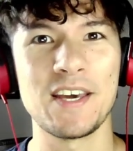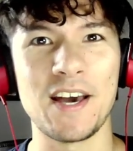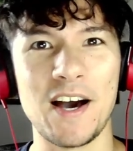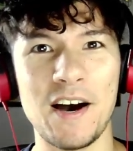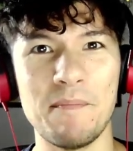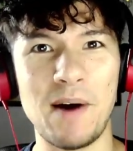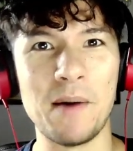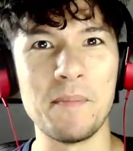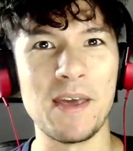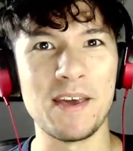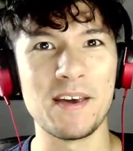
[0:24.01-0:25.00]
I'm
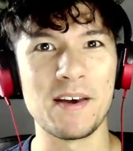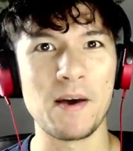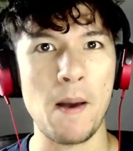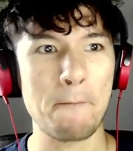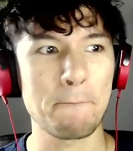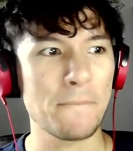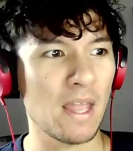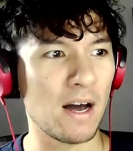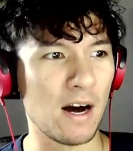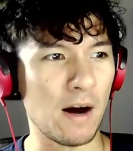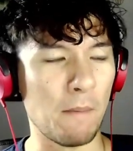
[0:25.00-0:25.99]
here
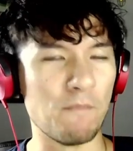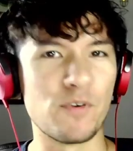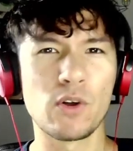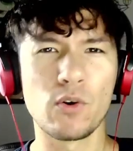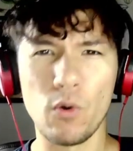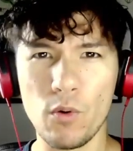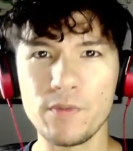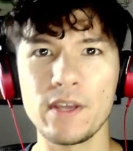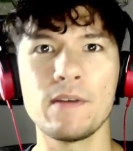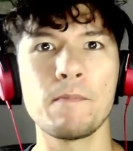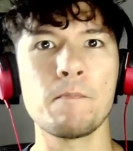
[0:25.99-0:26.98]
recording